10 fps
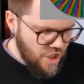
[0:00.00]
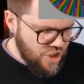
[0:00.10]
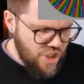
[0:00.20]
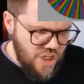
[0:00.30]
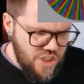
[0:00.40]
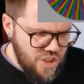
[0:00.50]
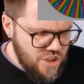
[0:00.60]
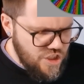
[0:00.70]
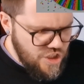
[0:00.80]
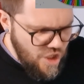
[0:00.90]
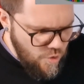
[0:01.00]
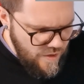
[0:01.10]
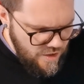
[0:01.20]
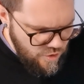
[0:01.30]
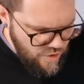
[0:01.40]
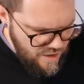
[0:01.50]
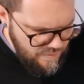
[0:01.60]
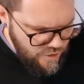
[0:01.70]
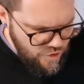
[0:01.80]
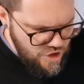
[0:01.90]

She's so incredibly good.